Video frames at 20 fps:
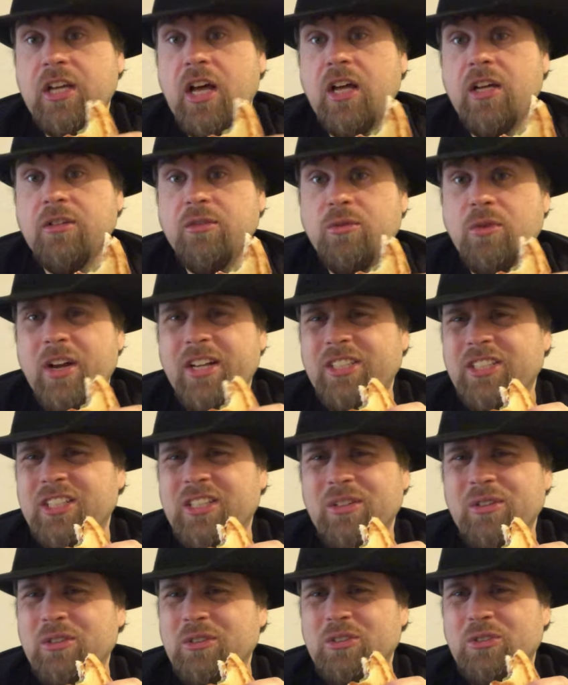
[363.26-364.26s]
uh, there's
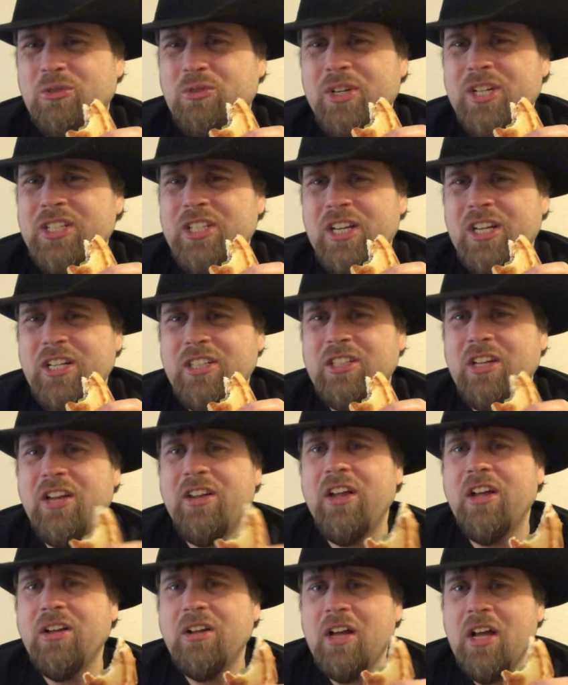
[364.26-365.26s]
greasiness
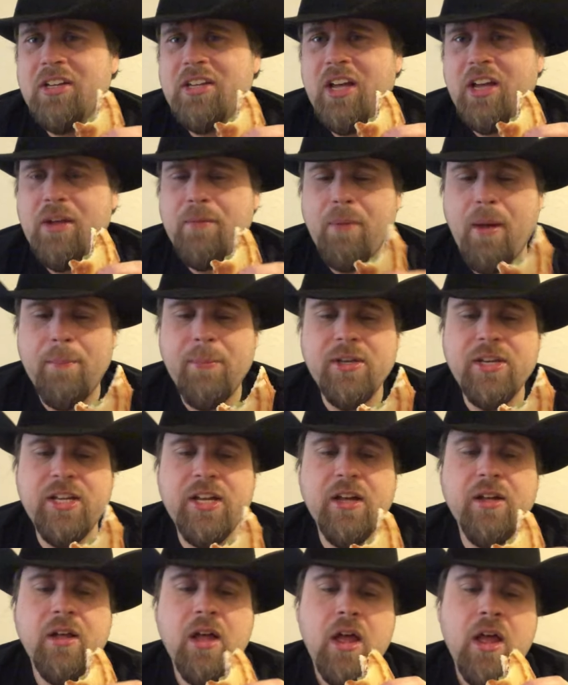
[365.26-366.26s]
on the Italian
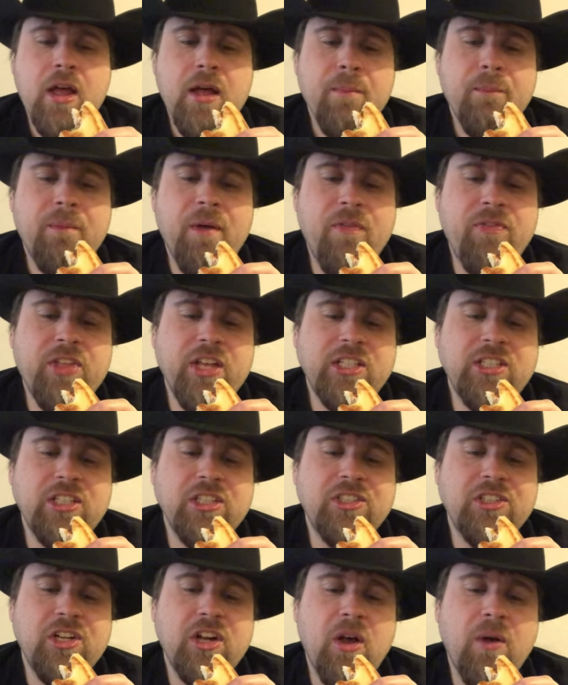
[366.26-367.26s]
papadilla, but this
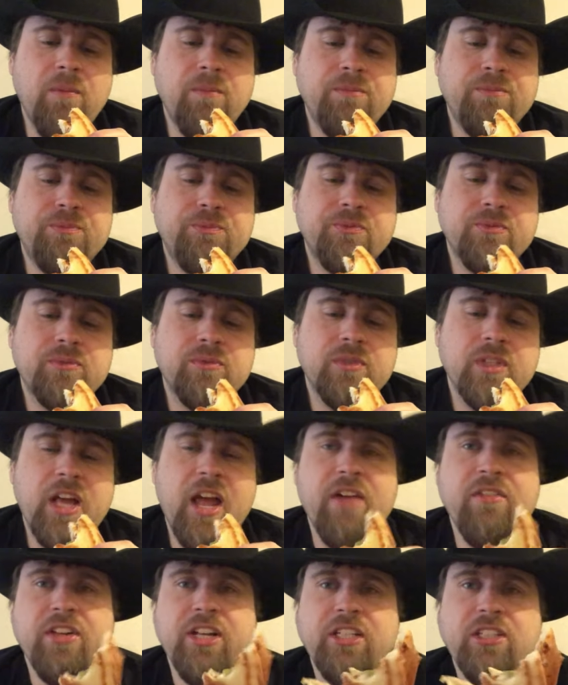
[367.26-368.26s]
is, you know,
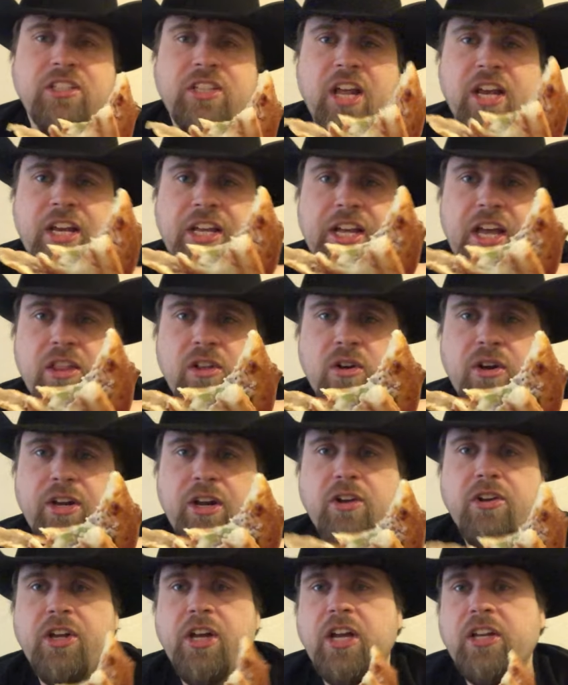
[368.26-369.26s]
everything's staying together on
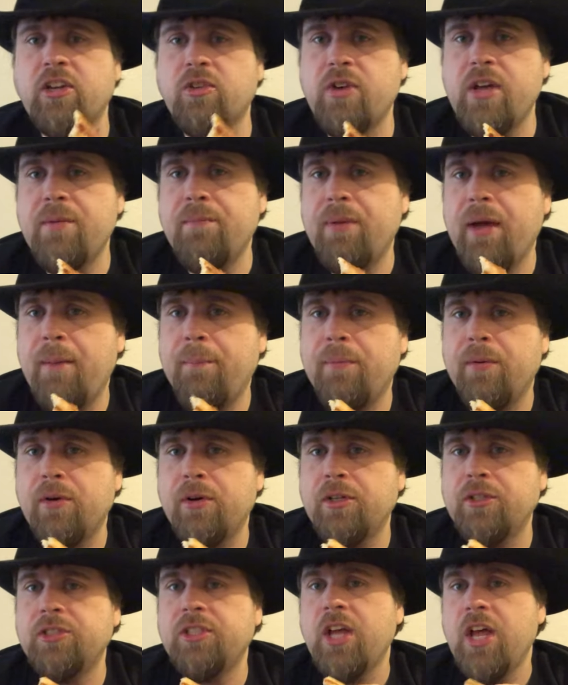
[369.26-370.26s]
here. You got the green
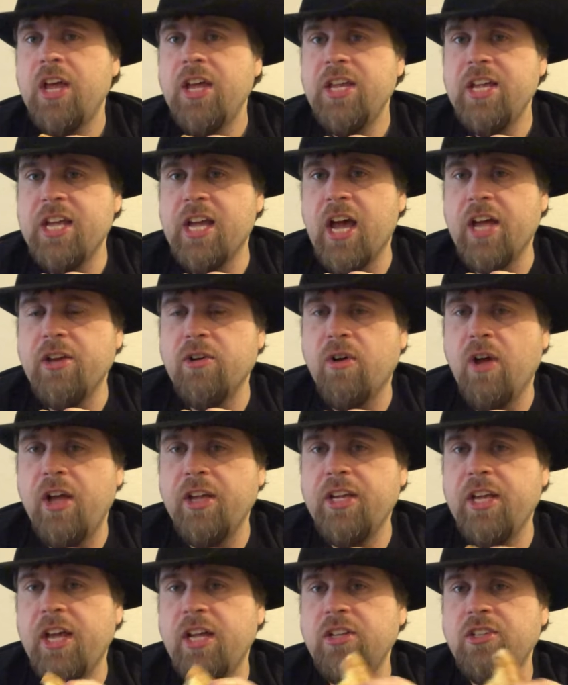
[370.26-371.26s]
peppers, you got your
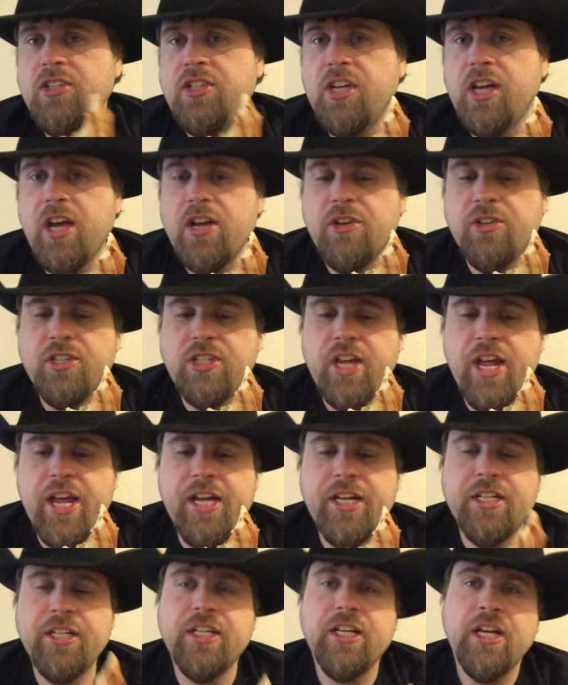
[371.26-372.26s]
onions, you got your
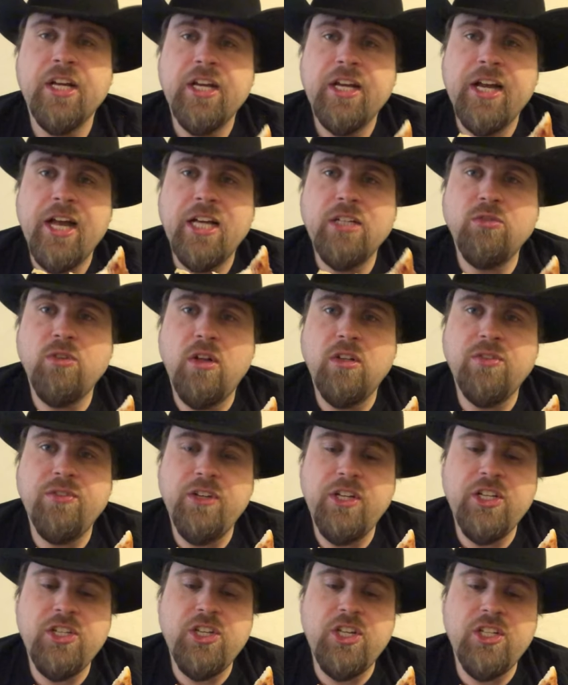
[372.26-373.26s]
steak, as well as
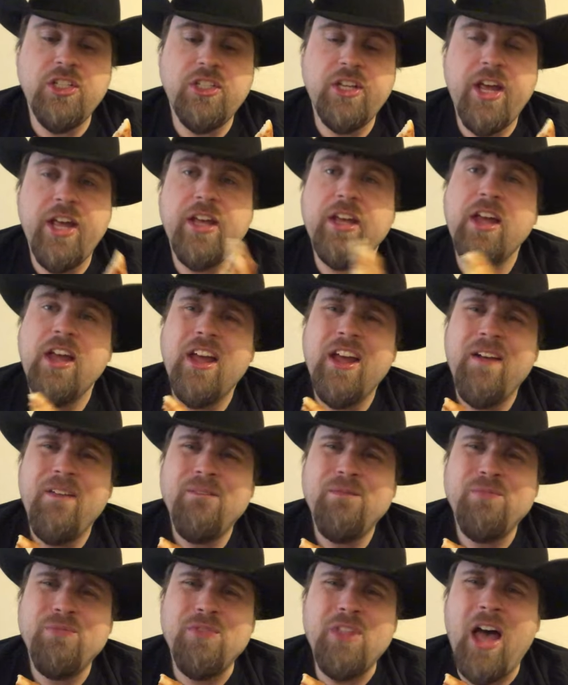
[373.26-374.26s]
Philly cheesesteak.
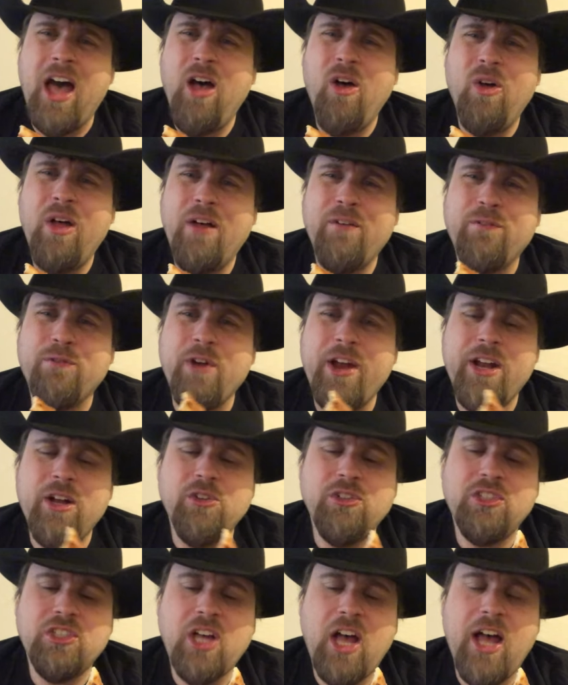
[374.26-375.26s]
No
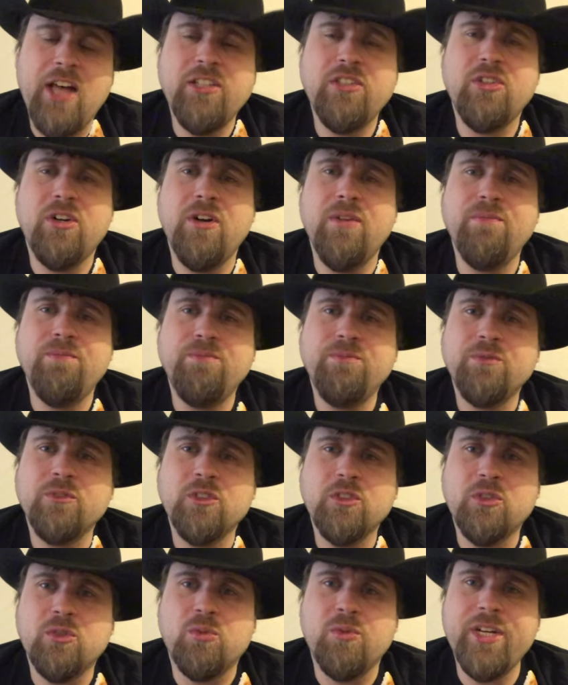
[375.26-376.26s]
Alfredo sauce or
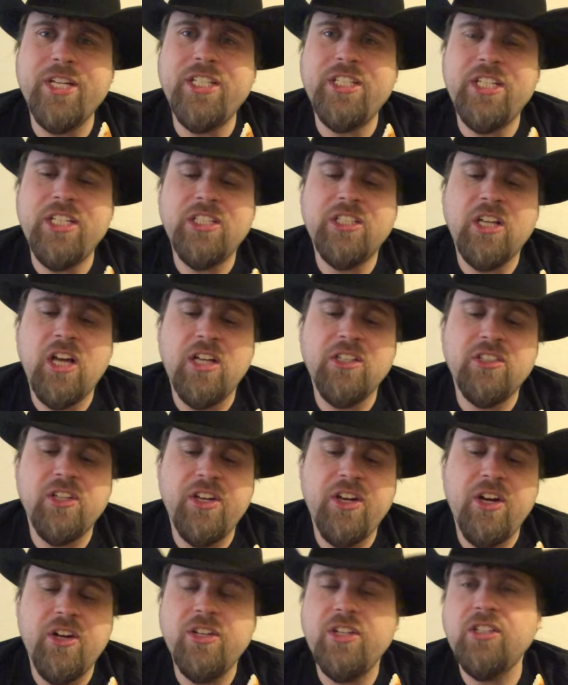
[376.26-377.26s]
greasy sauce
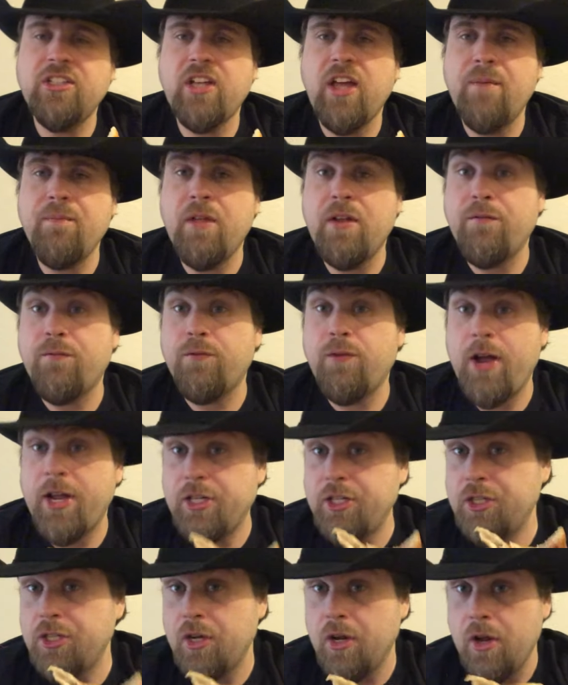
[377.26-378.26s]
on here this time, and
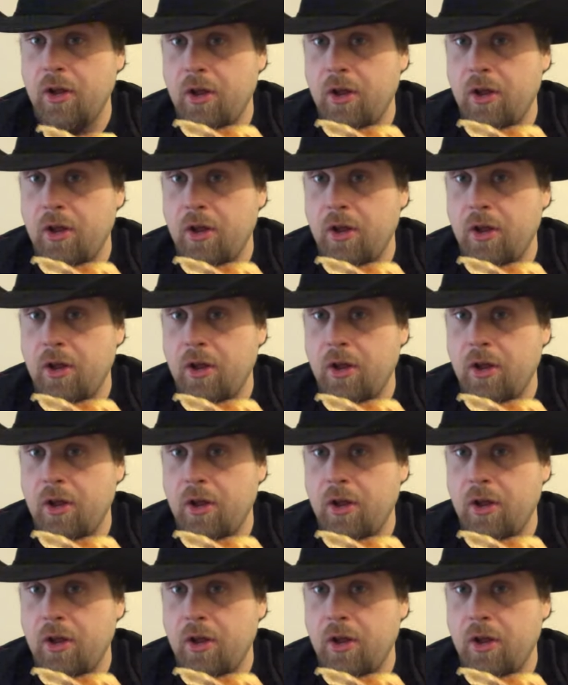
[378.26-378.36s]
fresh